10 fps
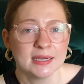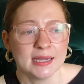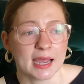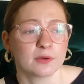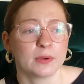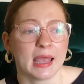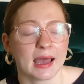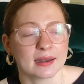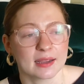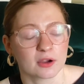And we
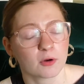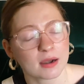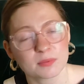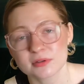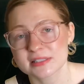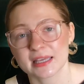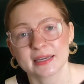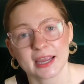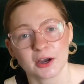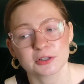had incredible
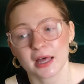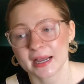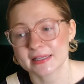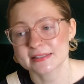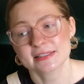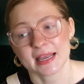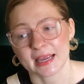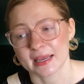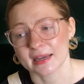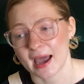skincare lines,
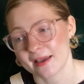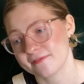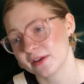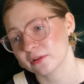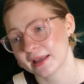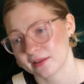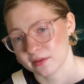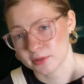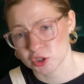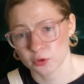and I feel like the
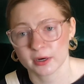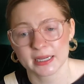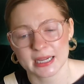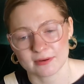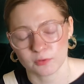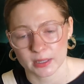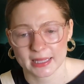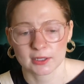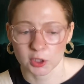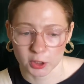majority of what I
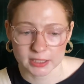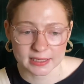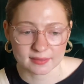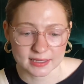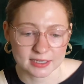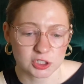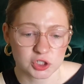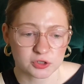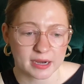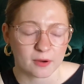learned in the
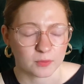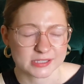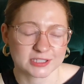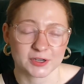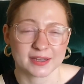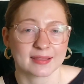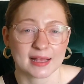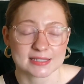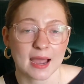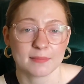industry was during that
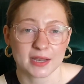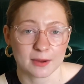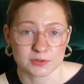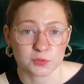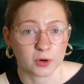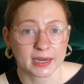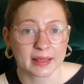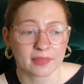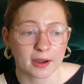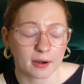time that I was working
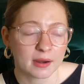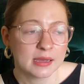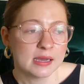there.